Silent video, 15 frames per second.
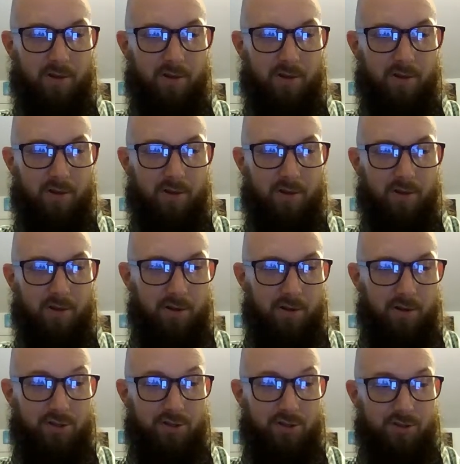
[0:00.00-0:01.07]

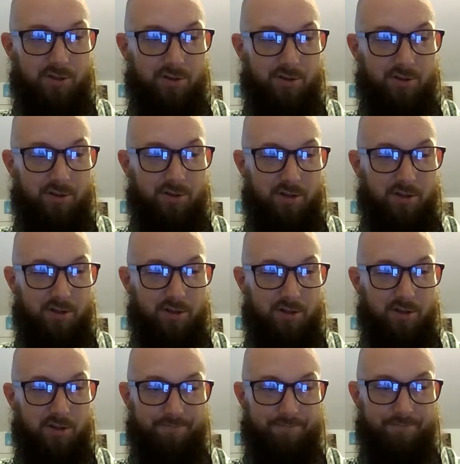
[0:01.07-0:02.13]
which
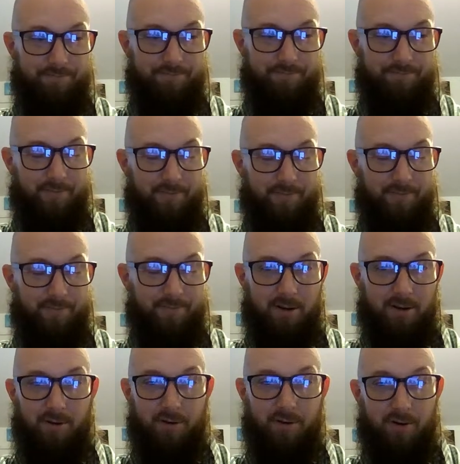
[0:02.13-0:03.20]
I don't
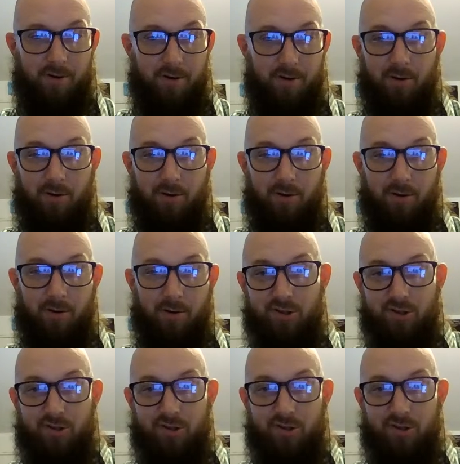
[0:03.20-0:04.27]
know. I don't watch the
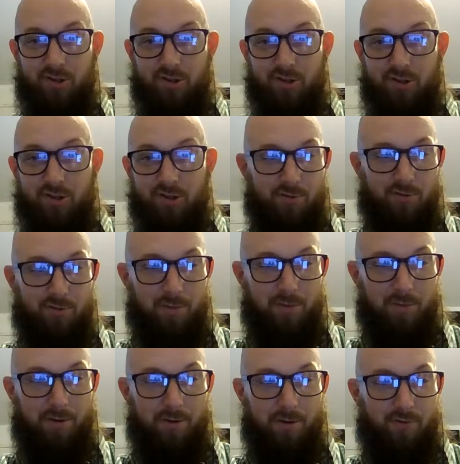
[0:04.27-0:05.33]
guy. I watch him
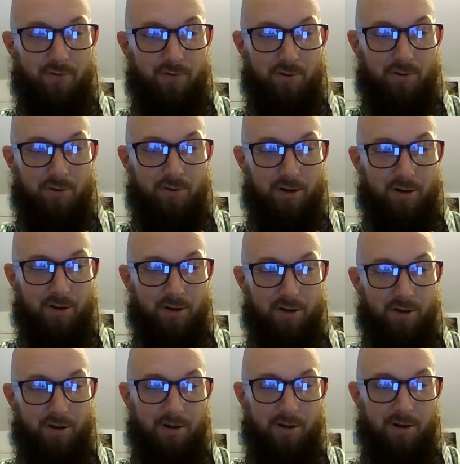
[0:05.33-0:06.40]
maybe a few times, but I
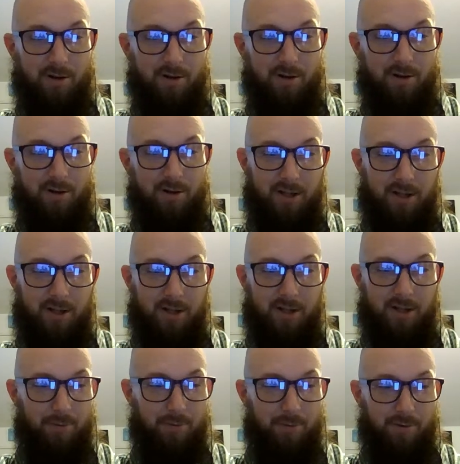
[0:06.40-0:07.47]
don't keep up
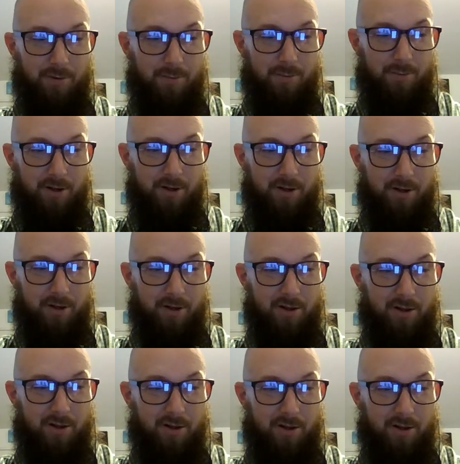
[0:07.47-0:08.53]
with him. I don't like the
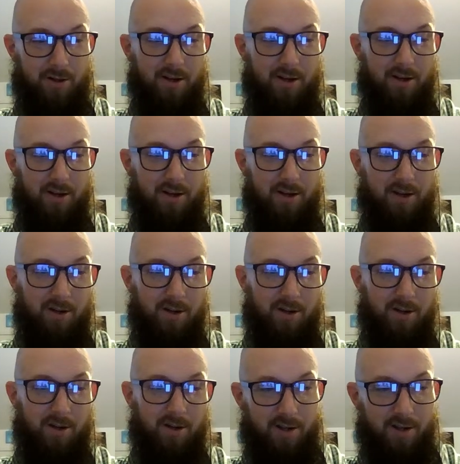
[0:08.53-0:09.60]
guy. I never
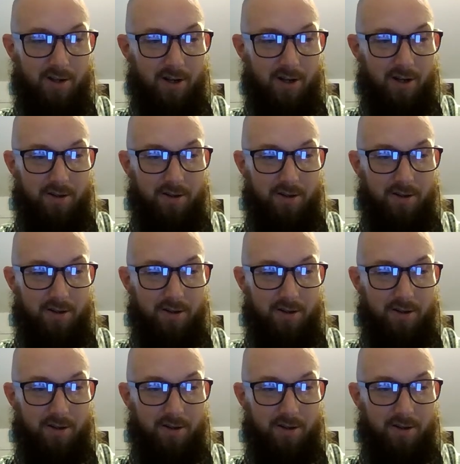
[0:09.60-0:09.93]
I